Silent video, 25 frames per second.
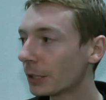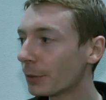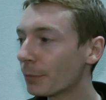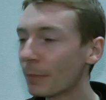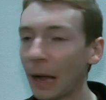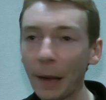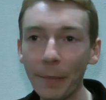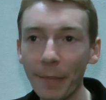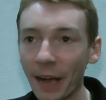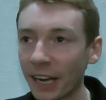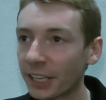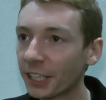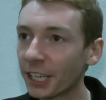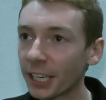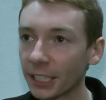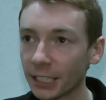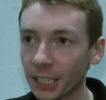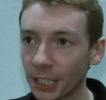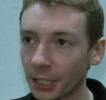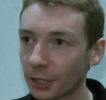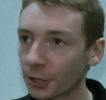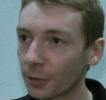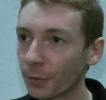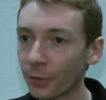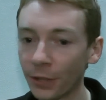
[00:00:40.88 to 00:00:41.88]
Mathematics
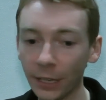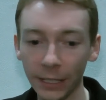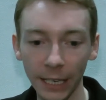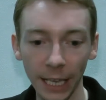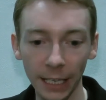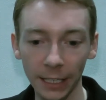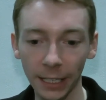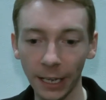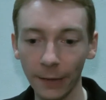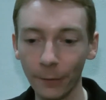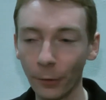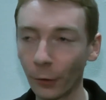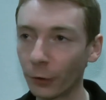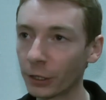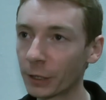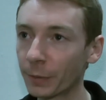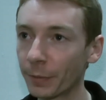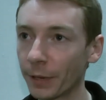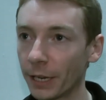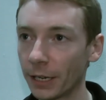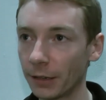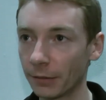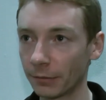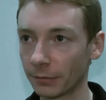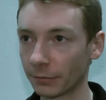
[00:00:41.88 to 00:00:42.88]
is something that I've always
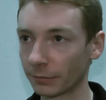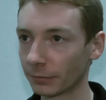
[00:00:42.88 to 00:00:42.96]
been,